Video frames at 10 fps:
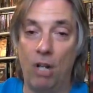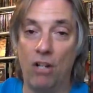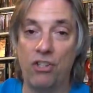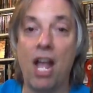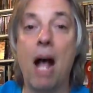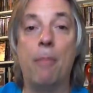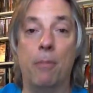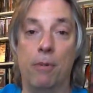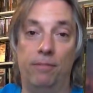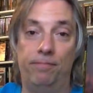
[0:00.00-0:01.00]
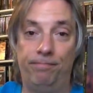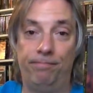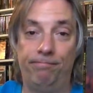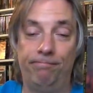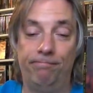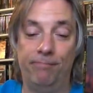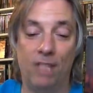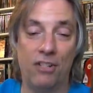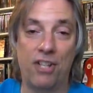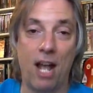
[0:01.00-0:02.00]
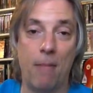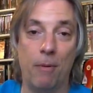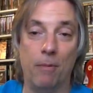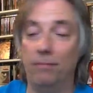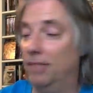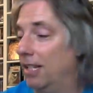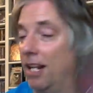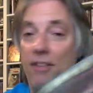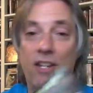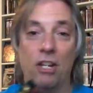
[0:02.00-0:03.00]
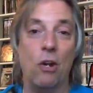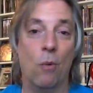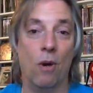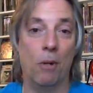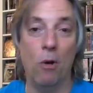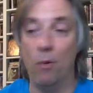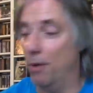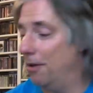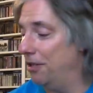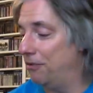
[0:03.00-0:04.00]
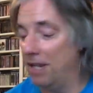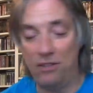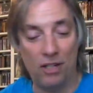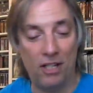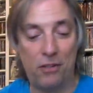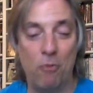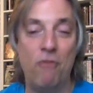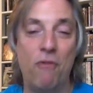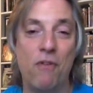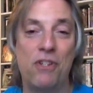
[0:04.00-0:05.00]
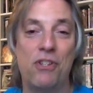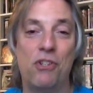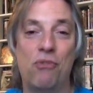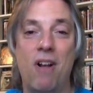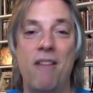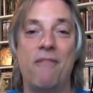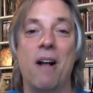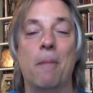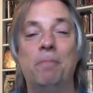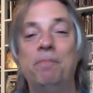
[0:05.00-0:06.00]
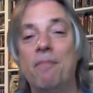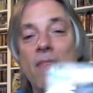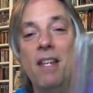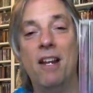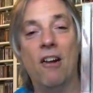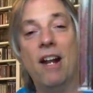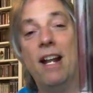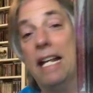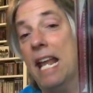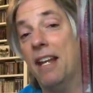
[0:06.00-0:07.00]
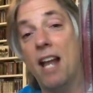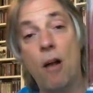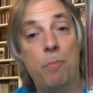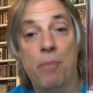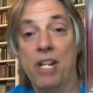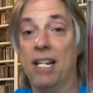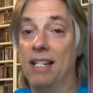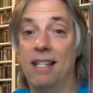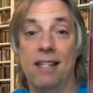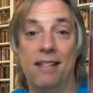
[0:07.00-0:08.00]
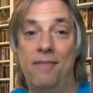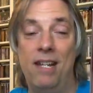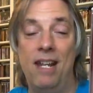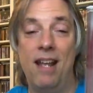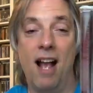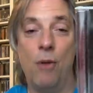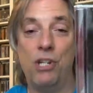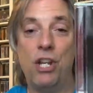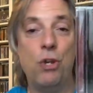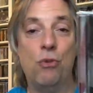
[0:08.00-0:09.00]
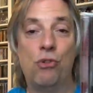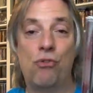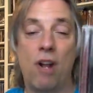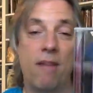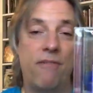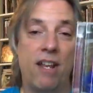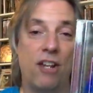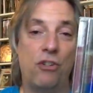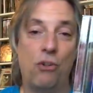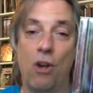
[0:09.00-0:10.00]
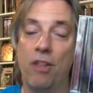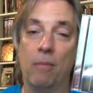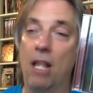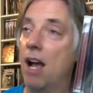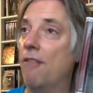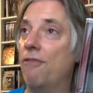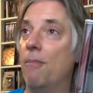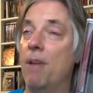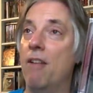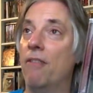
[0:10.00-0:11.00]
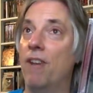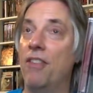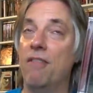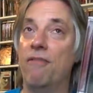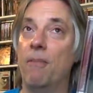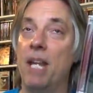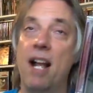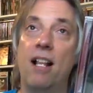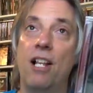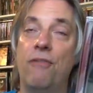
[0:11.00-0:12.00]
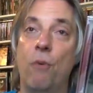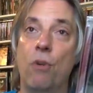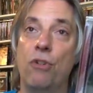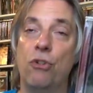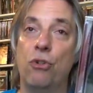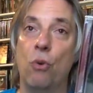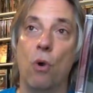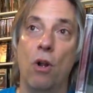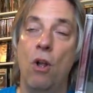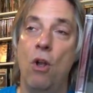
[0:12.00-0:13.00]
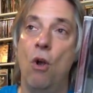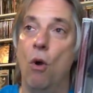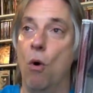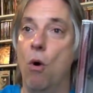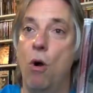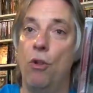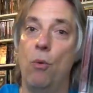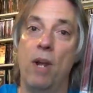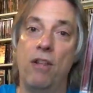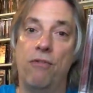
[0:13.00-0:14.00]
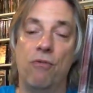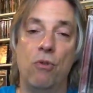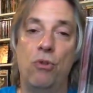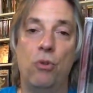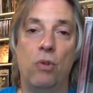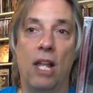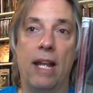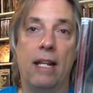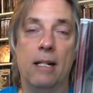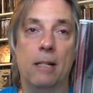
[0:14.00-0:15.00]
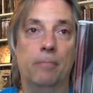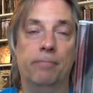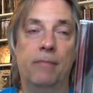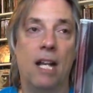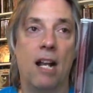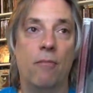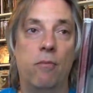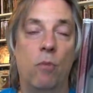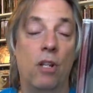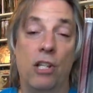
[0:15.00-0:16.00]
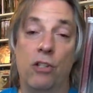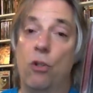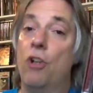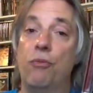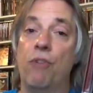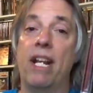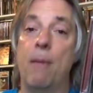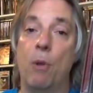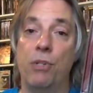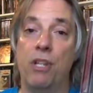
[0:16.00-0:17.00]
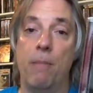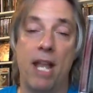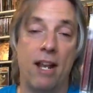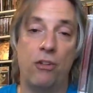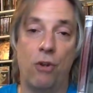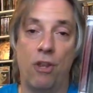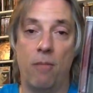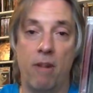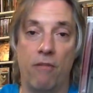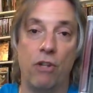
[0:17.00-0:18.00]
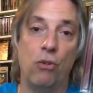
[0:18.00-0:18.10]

unstoppable unstoppable. I kind of think you know where I'm going with all this, right? So let's move over to the Triumph album. All right, again, I was big into this. I was a huge Triumph fan. I saw them live from every, I think from the Allied Forces tour all the way through to like um God as long as Rik Emmett was in the band, I saw them every